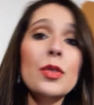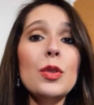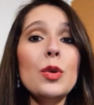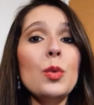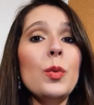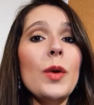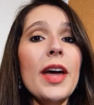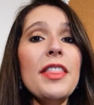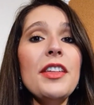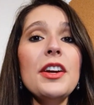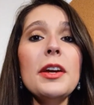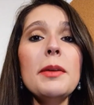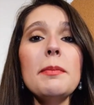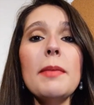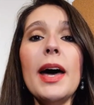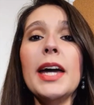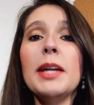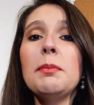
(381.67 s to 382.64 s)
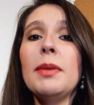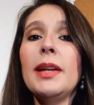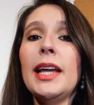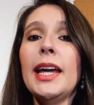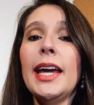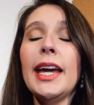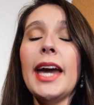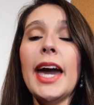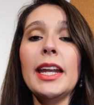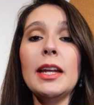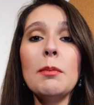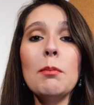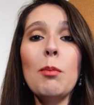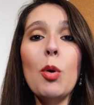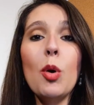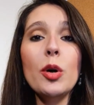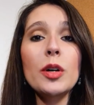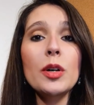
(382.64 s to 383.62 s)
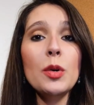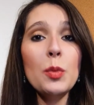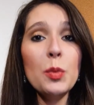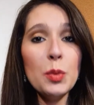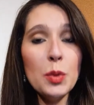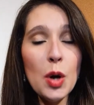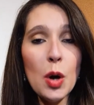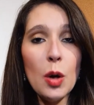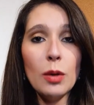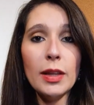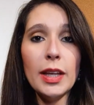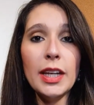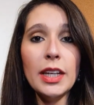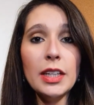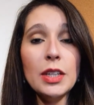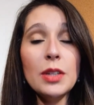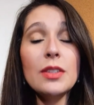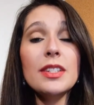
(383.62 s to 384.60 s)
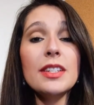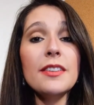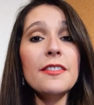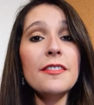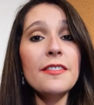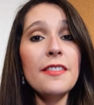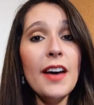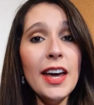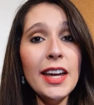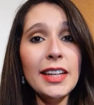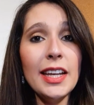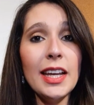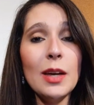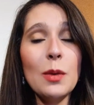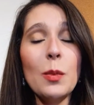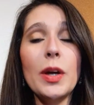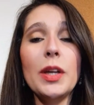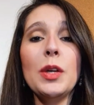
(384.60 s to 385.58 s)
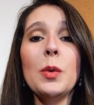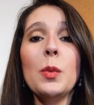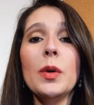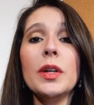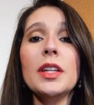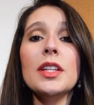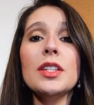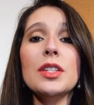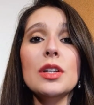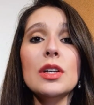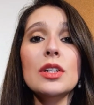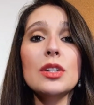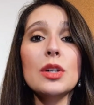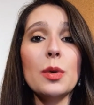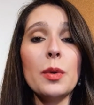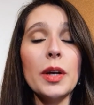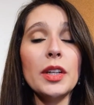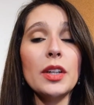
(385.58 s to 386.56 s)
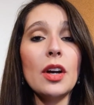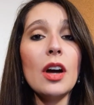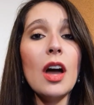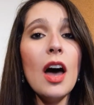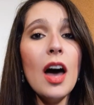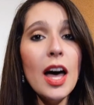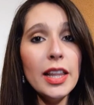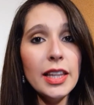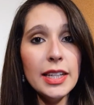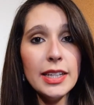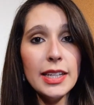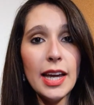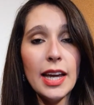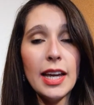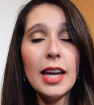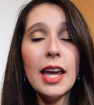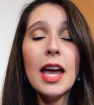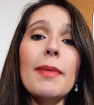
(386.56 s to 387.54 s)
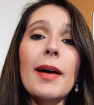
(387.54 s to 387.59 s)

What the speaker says: The weather might play an important role in you defining what you want to do during your holiday.